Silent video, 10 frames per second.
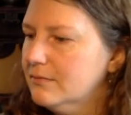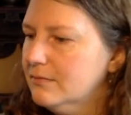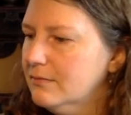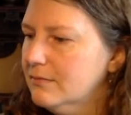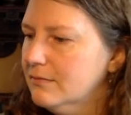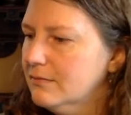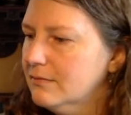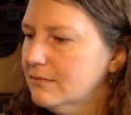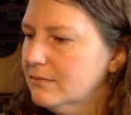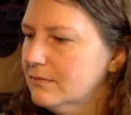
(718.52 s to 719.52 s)

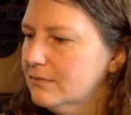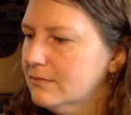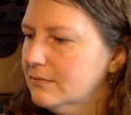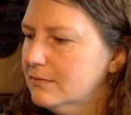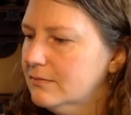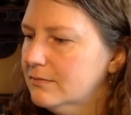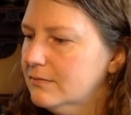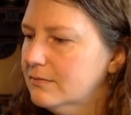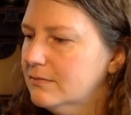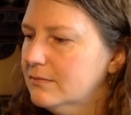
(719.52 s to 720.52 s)

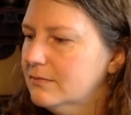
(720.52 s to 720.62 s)
(silent)